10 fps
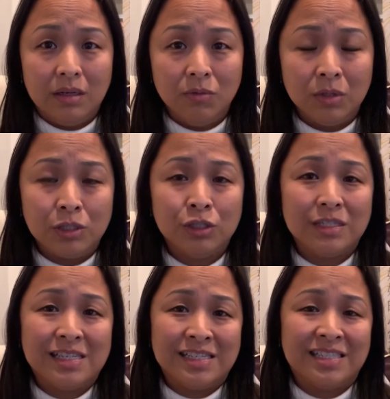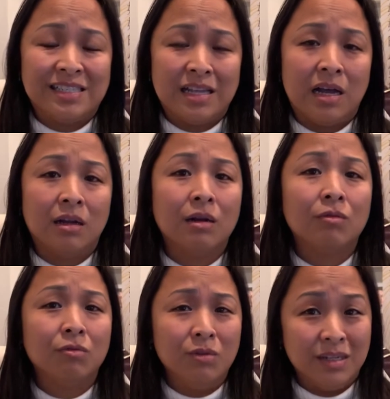which is not
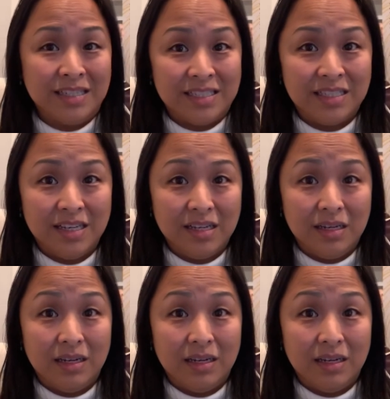realistic.